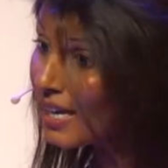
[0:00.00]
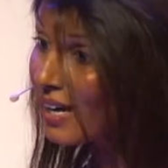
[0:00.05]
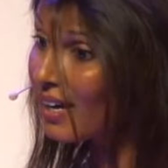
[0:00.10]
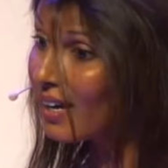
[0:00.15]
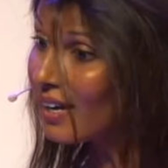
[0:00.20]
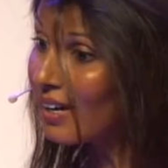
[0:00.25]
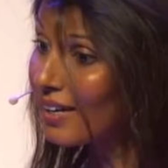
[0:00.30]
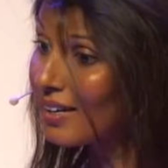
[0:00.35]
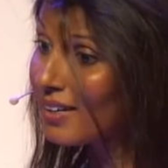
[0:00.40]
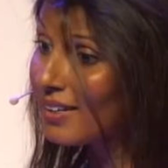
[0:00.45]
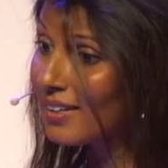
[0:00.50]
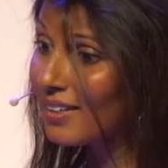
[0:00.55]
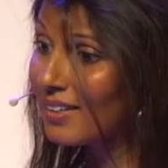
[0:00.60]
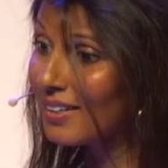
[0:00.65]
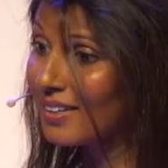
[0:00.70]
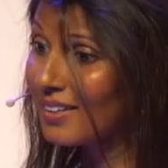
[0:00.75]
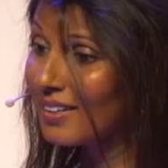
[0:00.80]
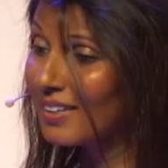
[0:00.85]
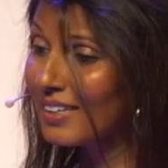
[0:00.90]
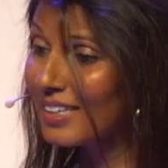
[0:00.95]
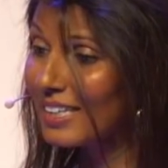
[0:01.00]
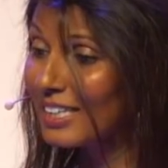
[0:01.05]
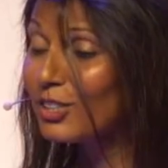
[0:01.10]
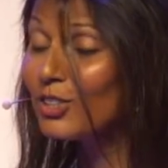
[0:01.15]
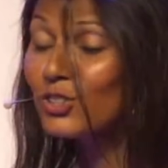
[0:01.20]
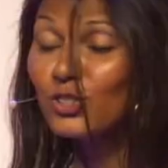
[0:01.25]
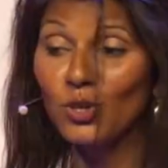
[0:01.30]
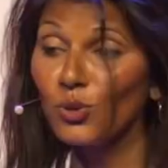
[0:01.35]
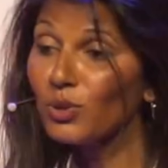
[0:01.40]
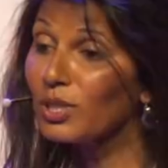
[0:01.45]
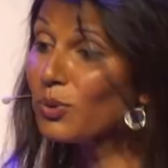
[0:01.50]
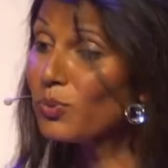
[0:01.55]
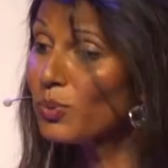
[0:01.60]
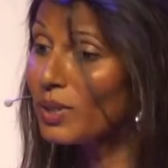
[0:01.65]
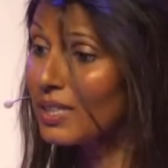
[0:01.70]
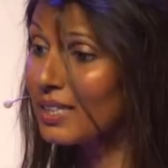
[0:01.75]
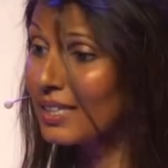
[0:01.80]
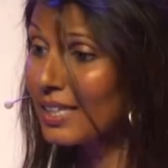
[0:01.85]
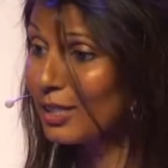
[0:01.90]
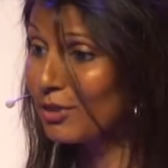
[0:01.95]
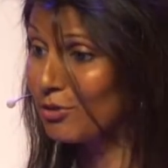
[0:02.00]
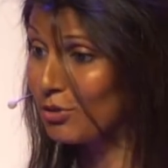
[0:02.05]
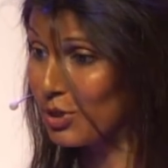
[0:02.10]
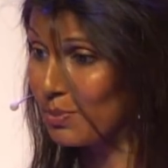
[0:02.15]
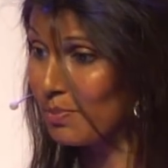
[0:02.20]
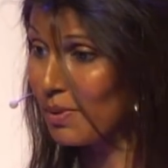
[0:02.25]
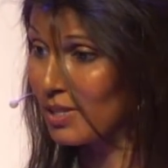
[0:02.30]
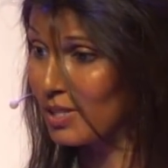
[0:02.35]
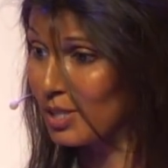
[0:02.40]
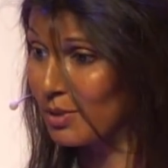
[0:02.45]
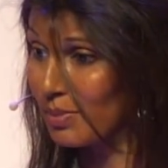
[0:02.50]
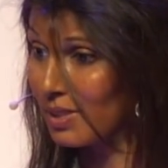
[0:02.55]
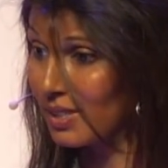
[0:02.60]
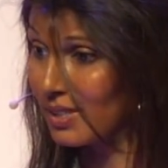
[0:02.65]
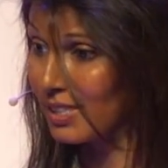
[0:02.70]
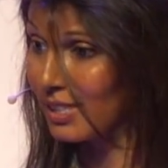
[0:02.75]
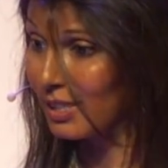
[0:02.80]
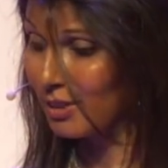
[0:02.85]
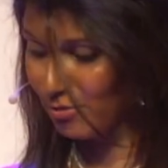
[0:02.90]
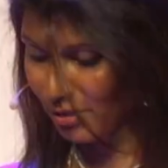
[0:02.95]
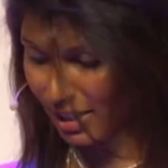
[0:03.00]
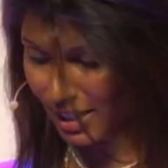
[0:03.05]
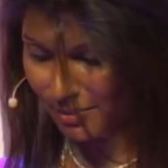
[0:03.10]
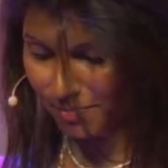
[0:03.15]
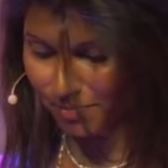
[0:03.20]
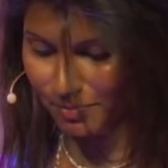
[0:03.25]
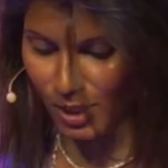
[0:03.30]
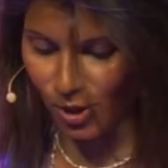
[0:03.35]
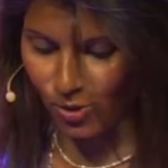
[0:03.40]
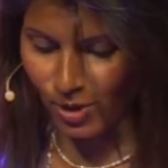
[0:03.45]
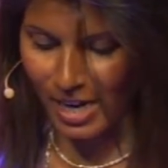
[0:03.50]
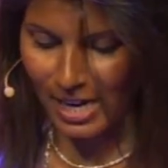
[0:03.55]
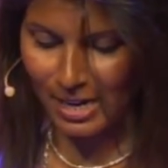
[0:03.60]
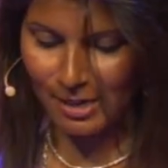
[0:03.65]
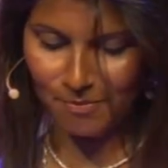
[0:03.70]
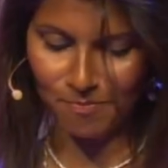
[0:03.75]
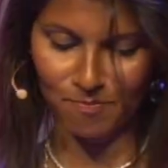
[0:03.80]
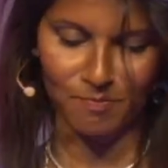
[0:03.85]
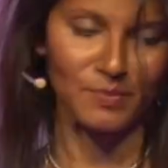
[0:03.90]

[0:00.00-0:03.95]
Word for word: yeah. You totally wiggle out of responsibility, right? Okay.